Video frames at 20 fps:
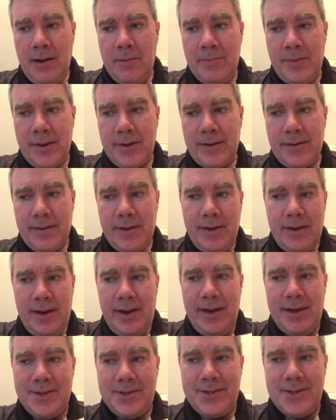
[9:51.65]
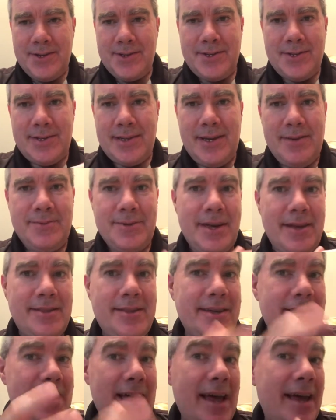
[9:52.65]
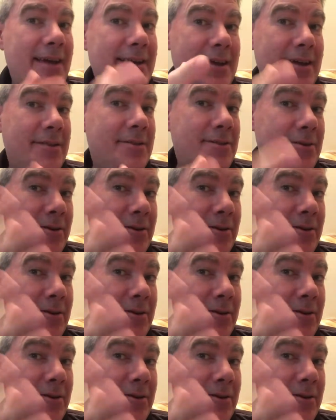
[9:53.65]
But it just seems that they can't get